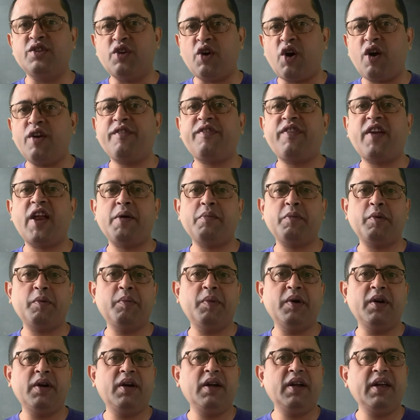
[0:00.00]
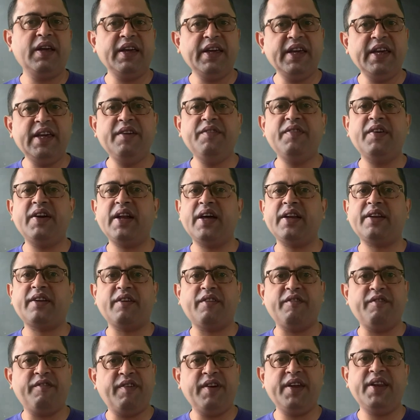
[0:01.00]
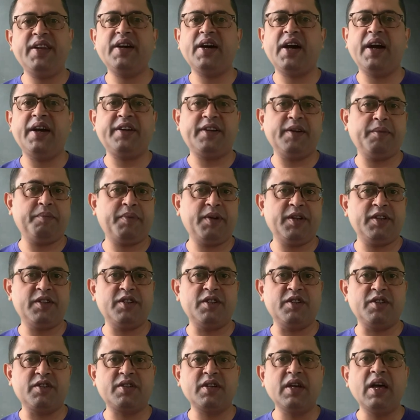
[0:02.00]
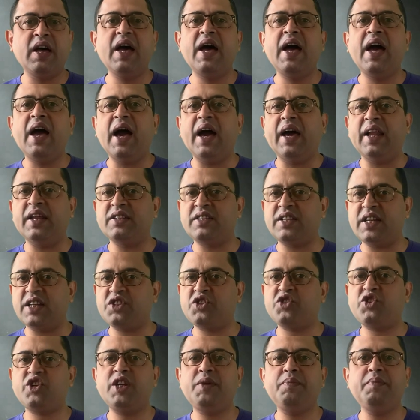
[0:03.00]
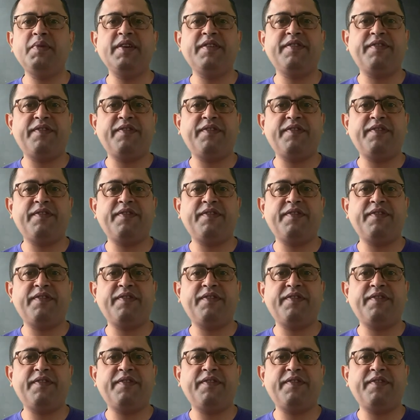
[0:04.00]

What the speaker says: non-flammable even at very high temperatures and is extremely